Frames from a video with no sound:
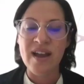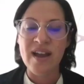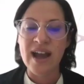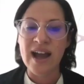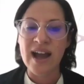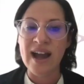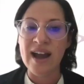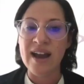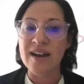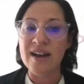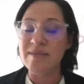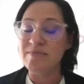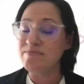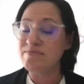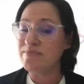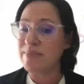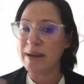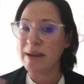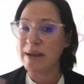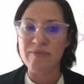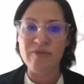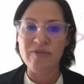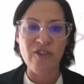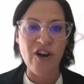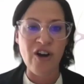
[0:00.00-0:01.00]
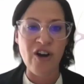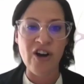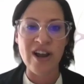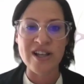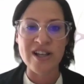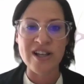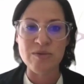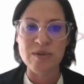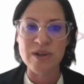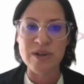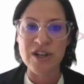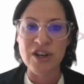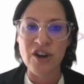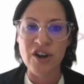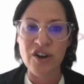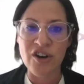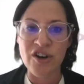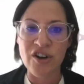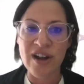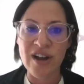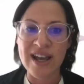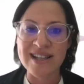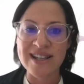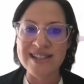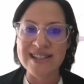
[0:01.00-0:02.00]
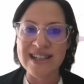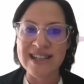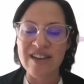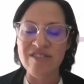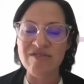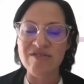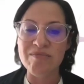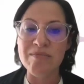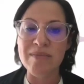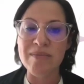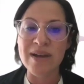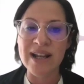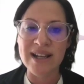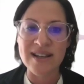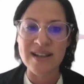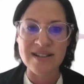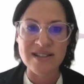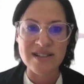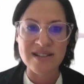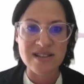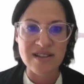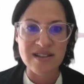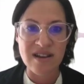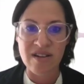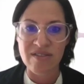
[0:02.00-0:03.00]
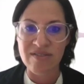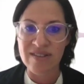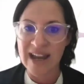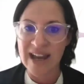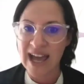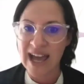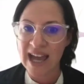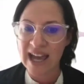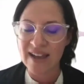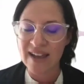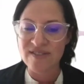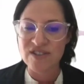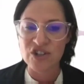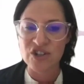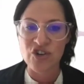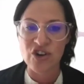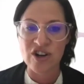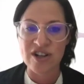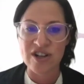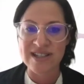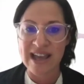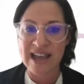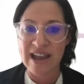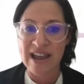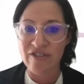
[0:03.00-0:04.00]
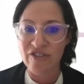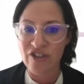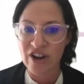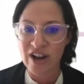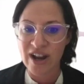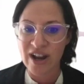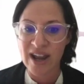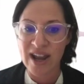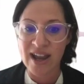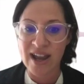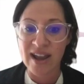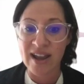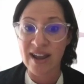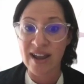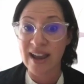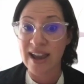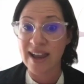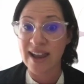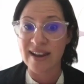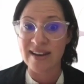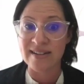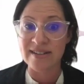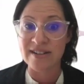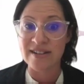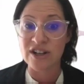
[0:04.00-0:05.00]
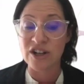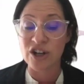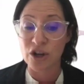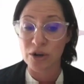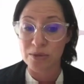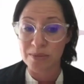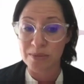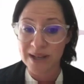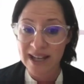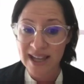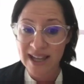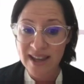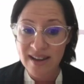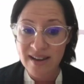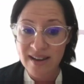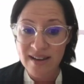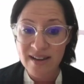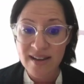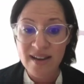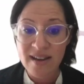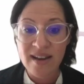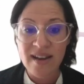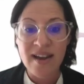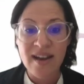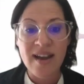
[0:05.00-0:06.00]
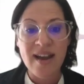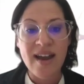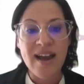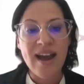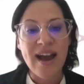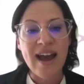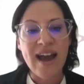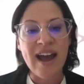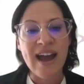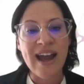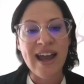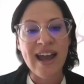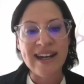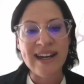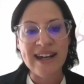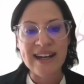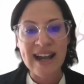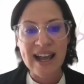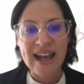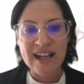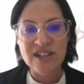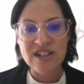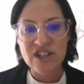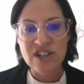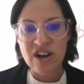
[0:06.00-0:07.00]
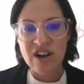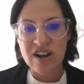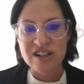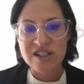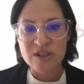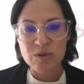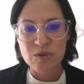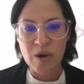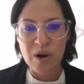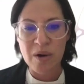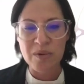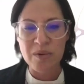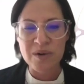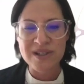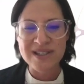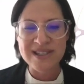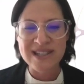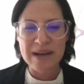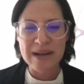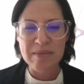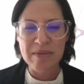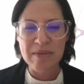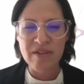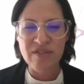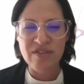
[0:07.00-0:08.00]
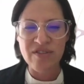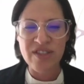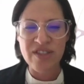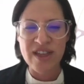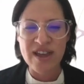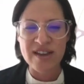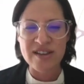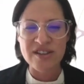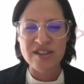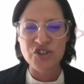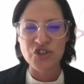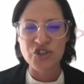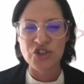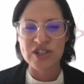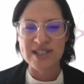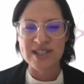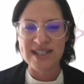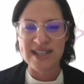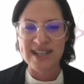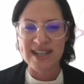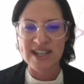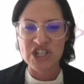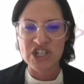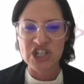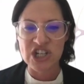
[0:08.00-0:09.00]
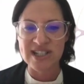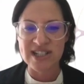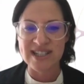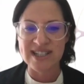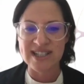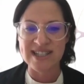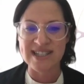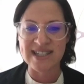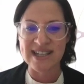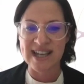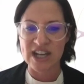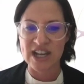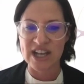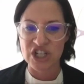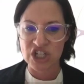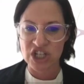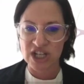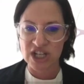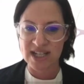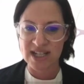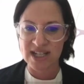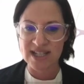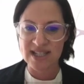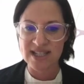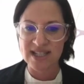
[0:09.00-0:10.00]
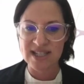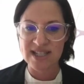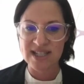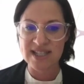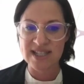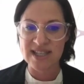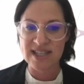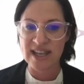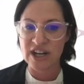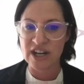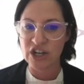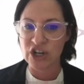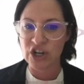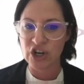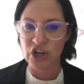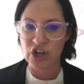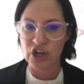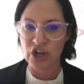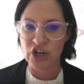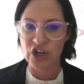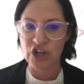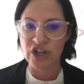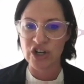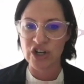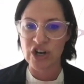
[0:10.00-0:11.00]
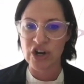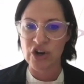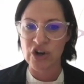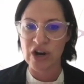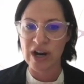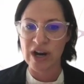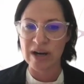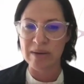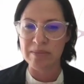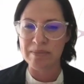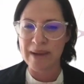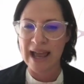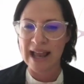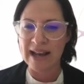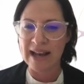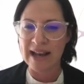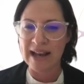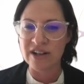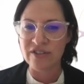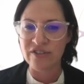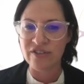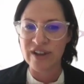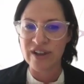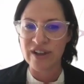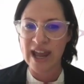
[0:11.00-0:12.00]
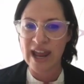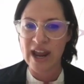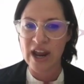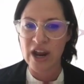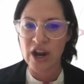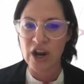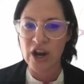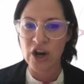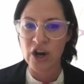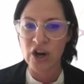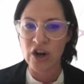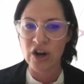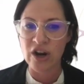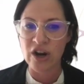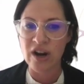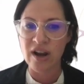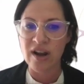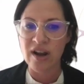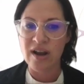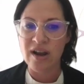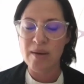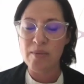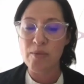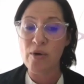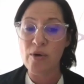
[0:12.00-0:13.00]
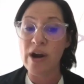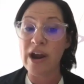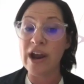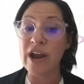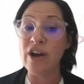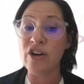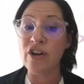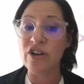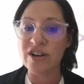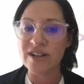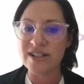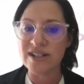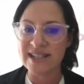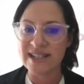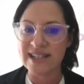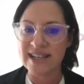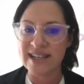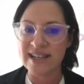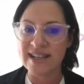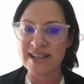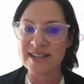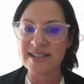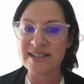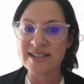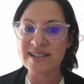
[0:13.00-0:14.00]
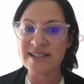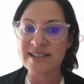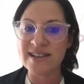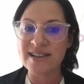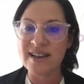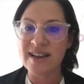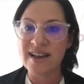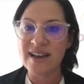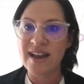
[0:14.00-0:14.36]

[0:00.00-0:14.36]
PEPFAR, as we know, has saved millions of lives across Africa and globally. And I'd like to ask, what were some of the strategic discussions that occurred around palliative care priorities